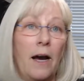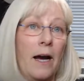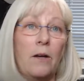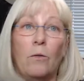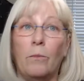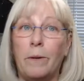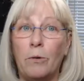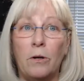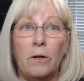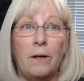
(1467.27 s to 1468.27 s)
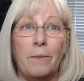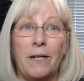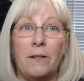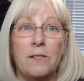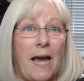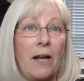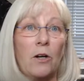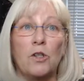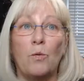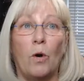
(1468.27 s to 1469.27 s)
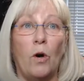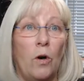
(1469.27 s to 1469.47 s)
I can remember, I mean, scanners were